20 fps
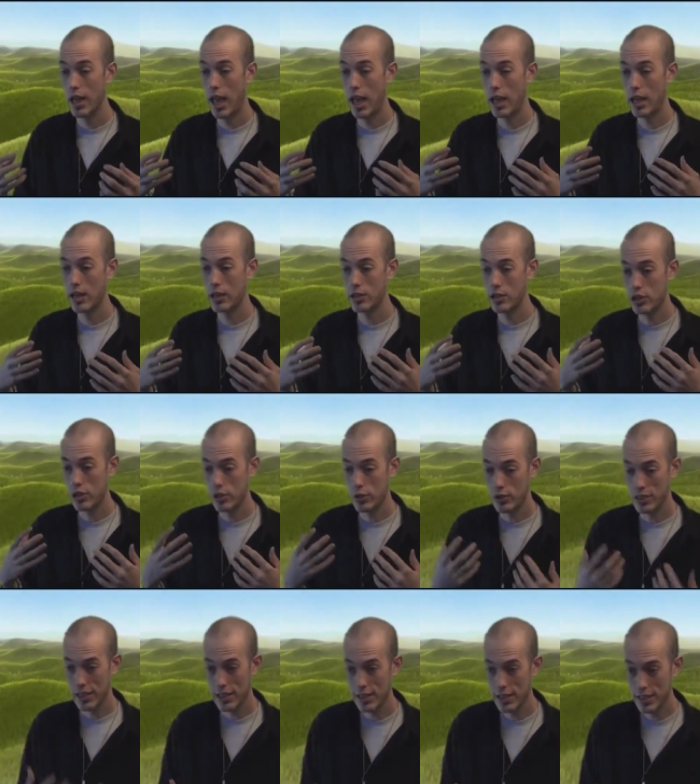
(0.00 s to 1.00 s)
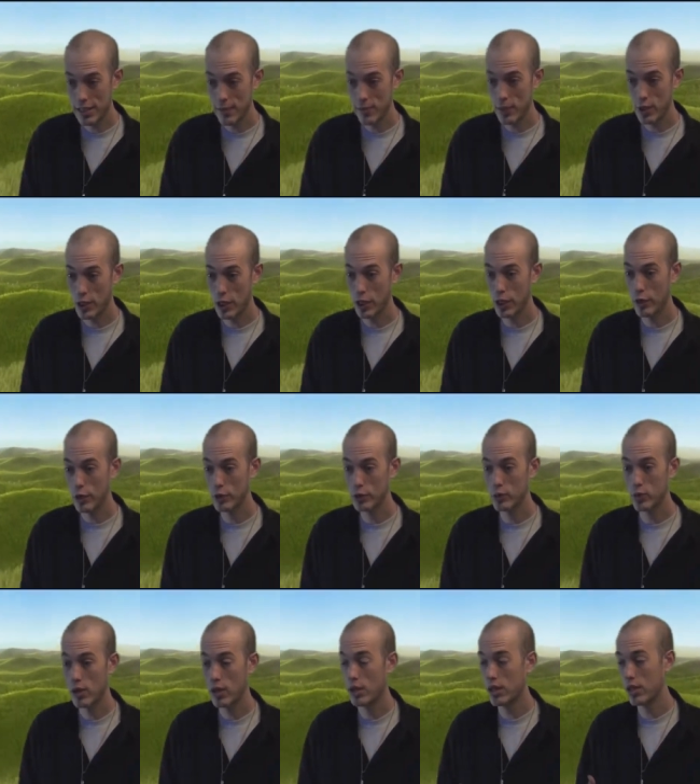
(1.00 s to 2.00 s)
and she goes, it is something I
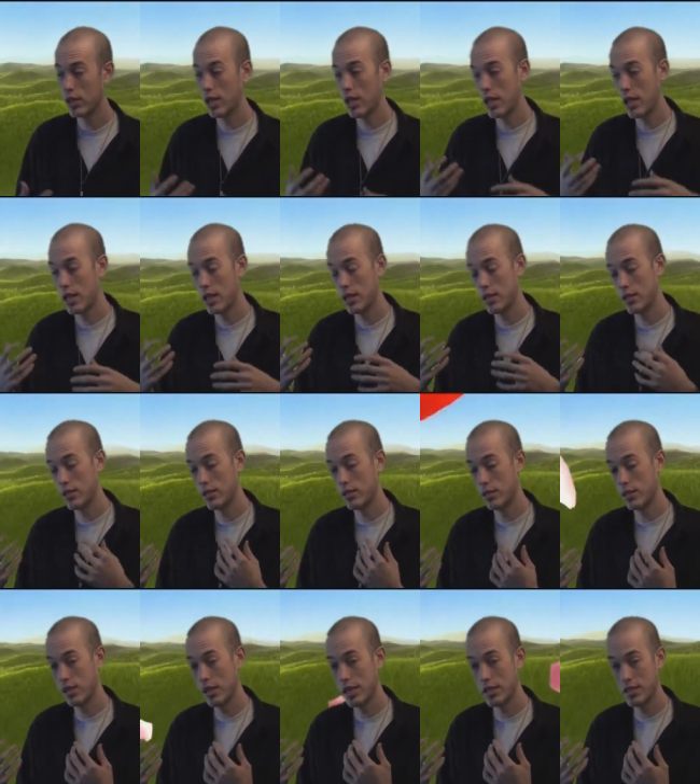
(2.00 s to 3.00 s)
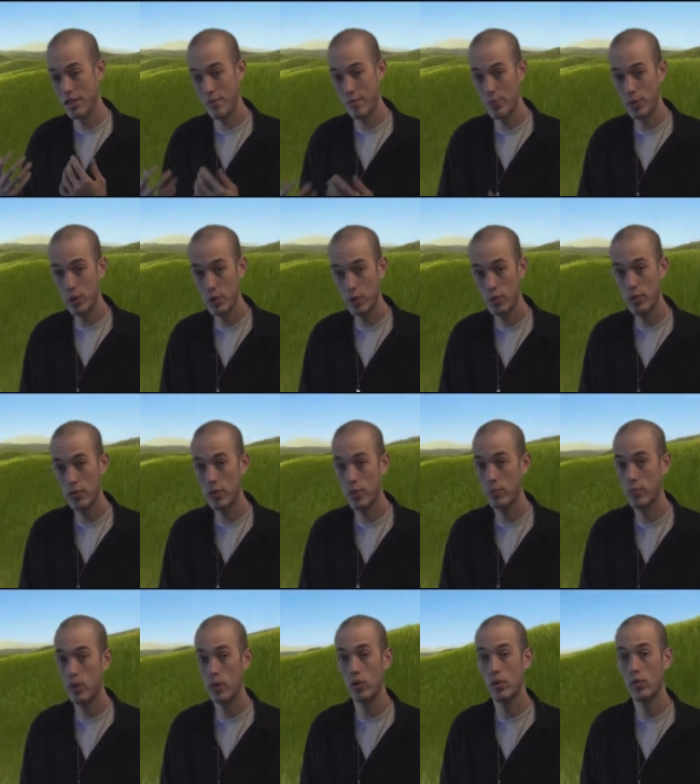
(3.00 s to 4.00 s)
always wanted, and it's a beautiful,
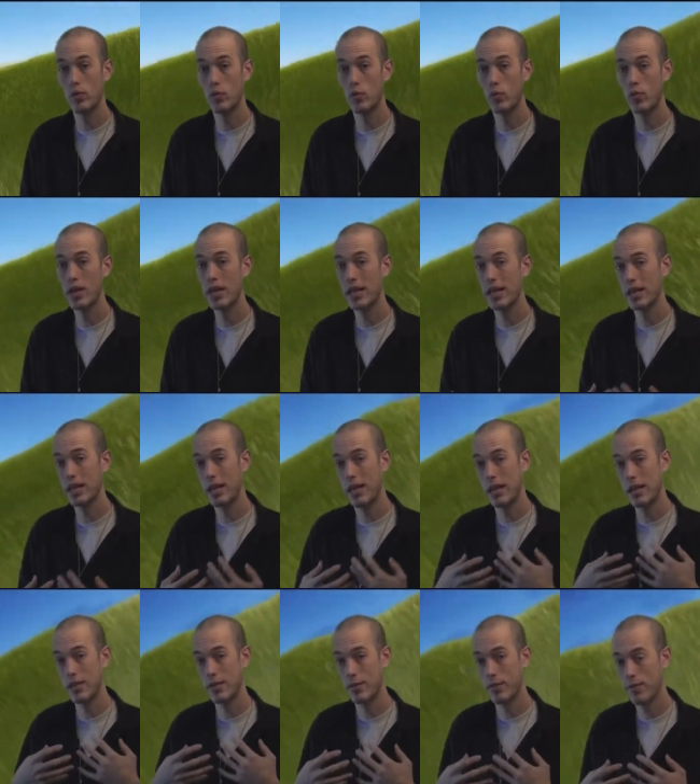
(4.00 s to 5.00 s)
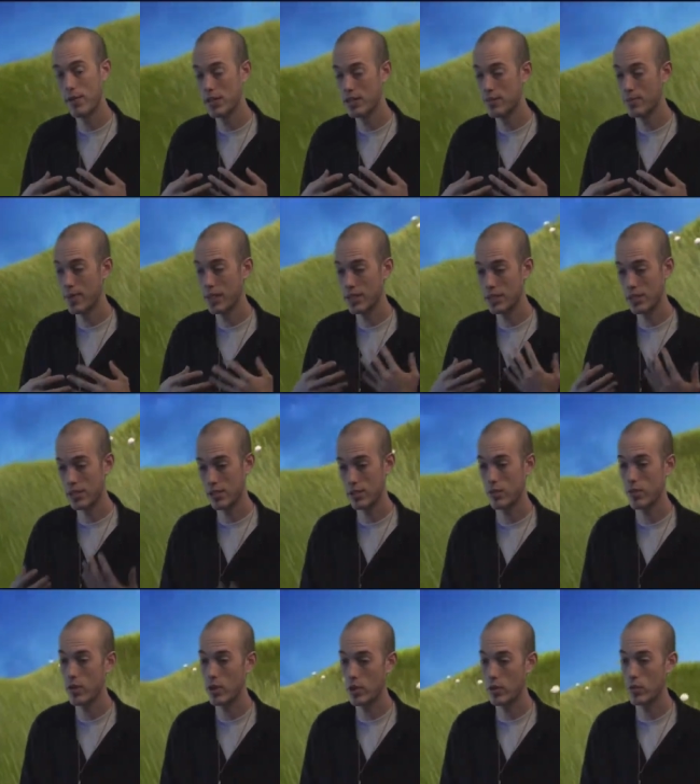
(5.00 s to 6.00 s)
beautiful ring, and it fits my sister
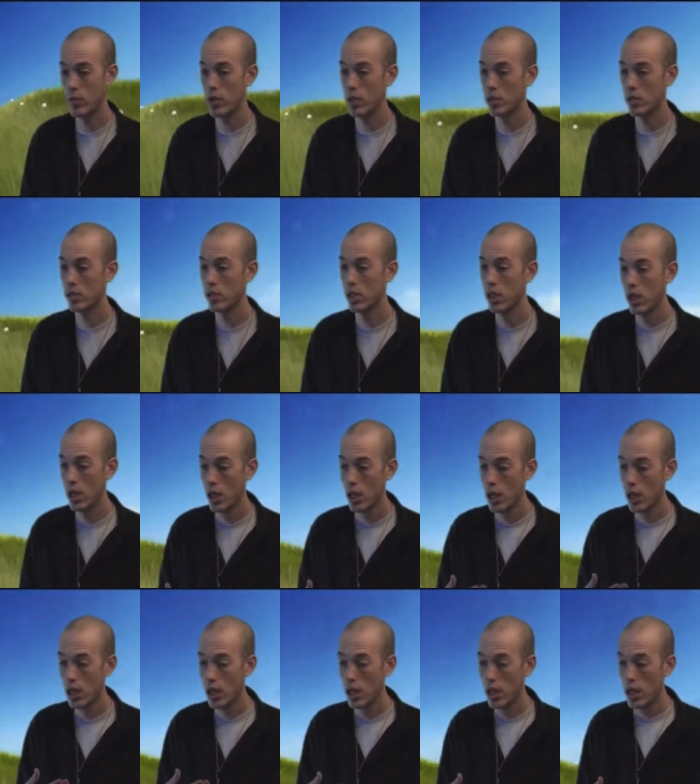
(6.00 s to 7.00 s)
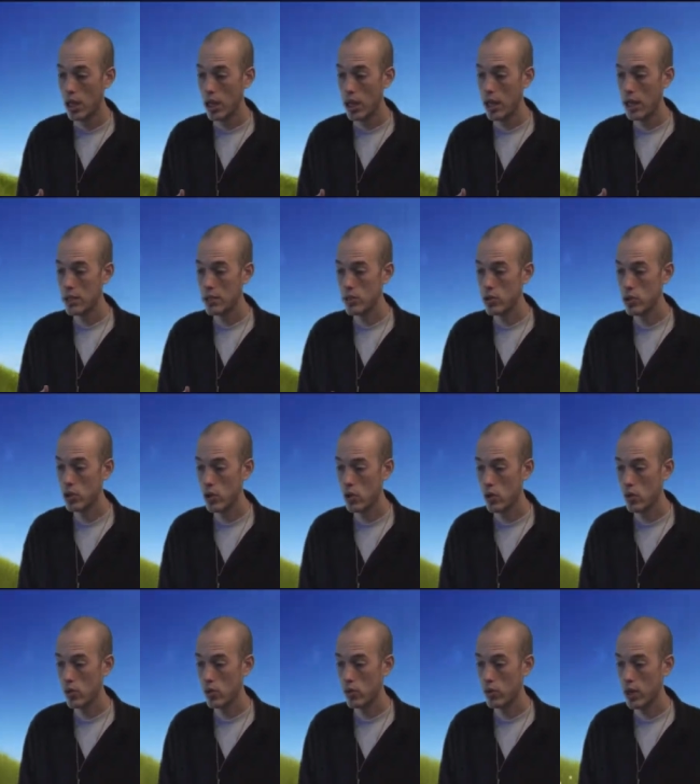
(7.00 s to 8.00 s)
very well. And
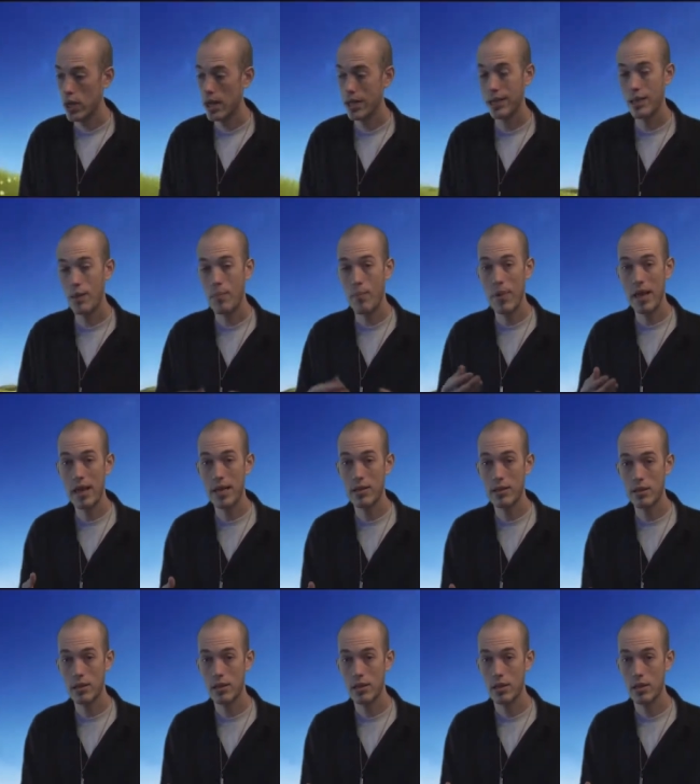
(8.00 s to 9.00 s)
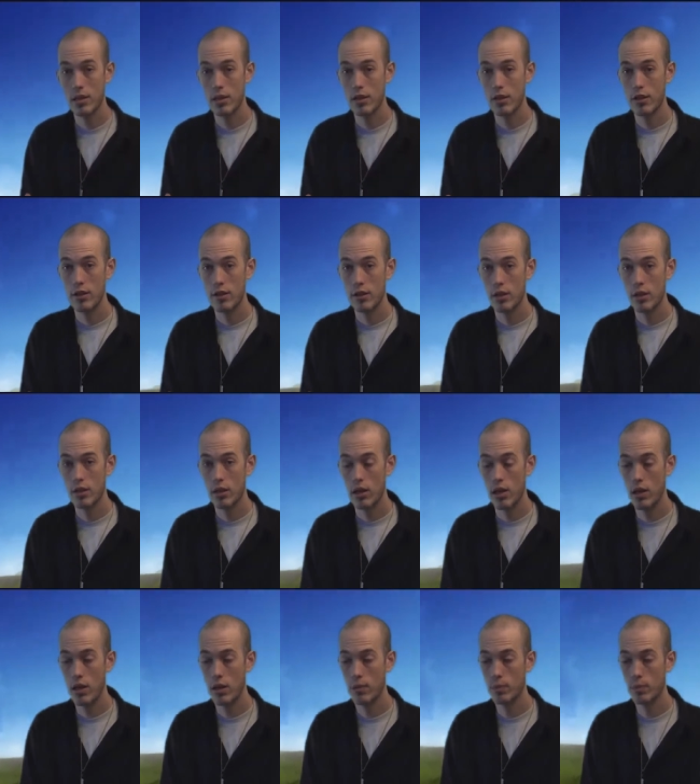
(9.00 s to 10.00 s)
so I commend
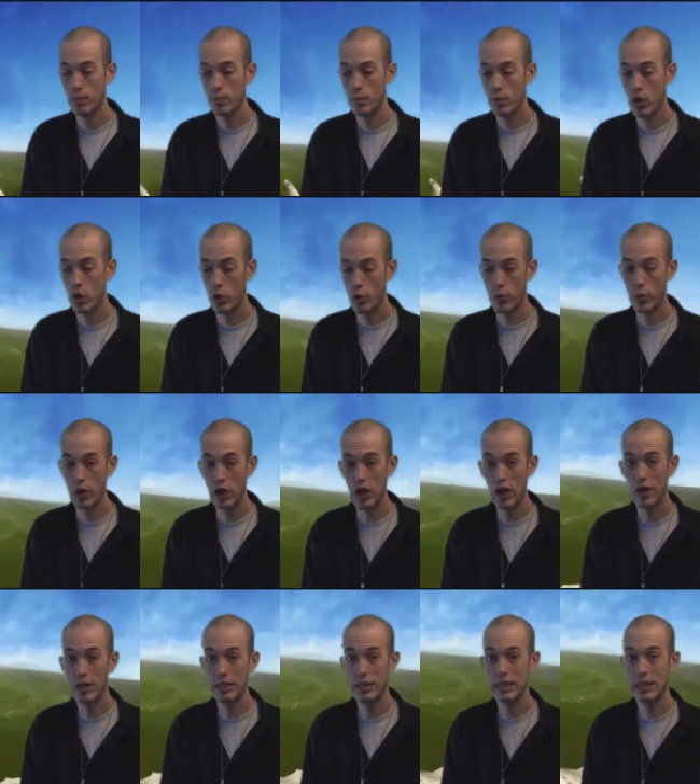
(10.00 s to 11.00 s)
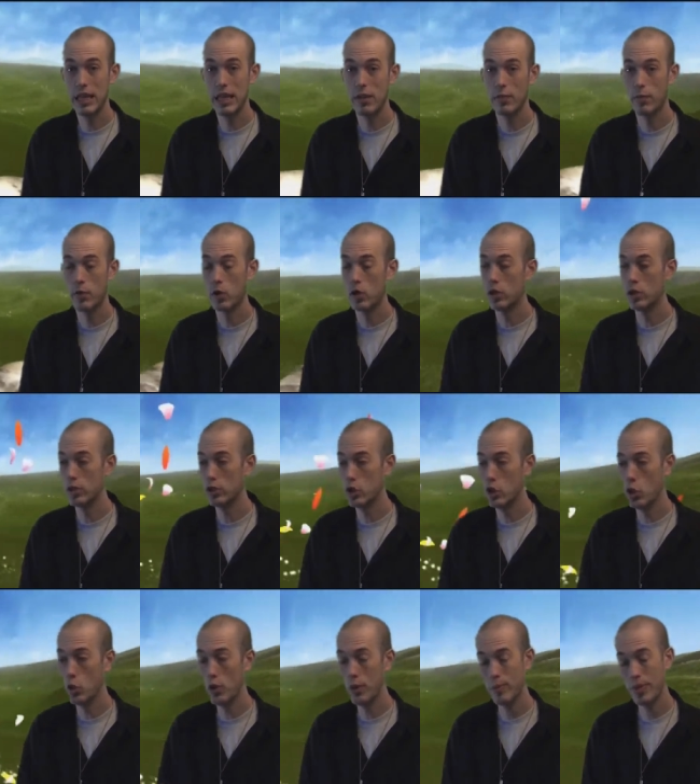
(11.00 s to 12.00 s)
her fiance for
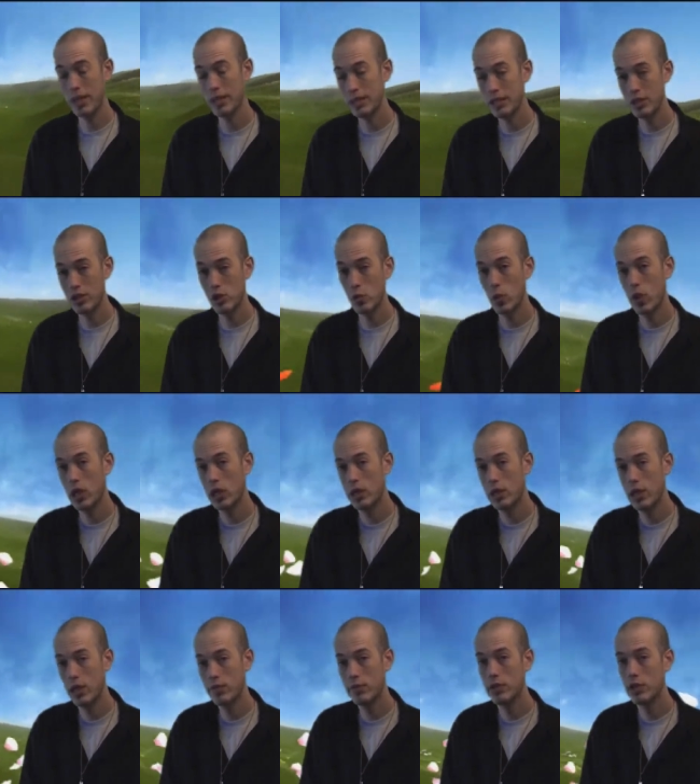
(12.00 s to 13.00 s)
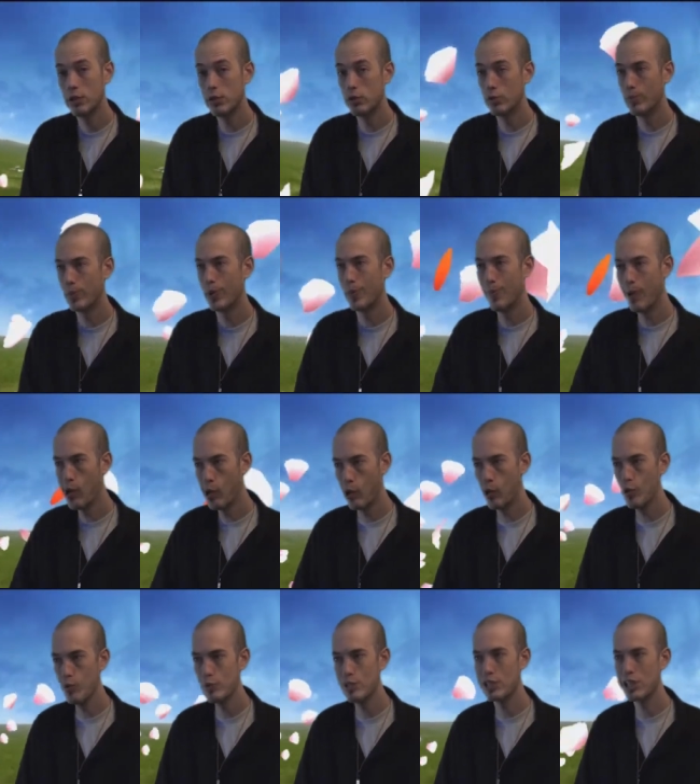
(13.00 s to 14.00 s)
knowing my sister well enough to
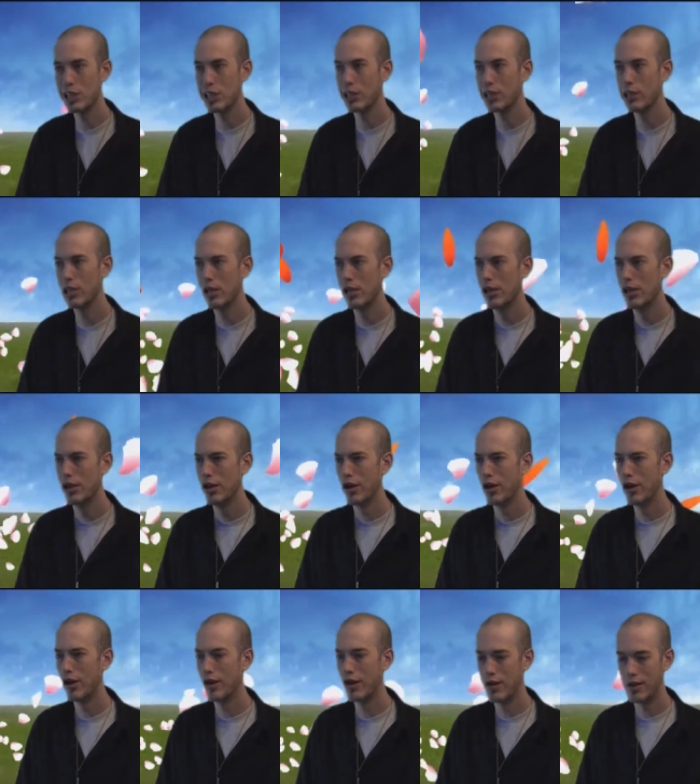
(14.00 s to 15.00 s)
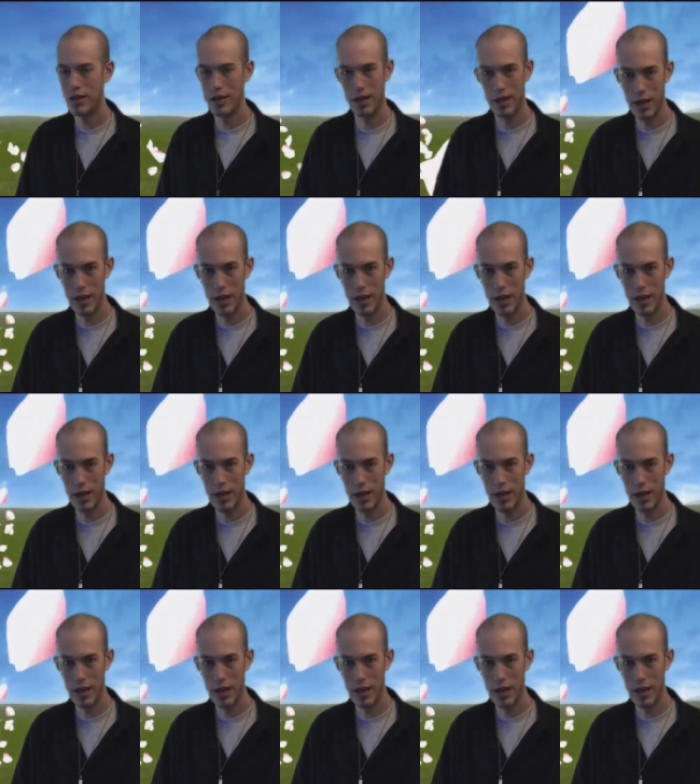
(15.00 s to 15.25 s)
proposing on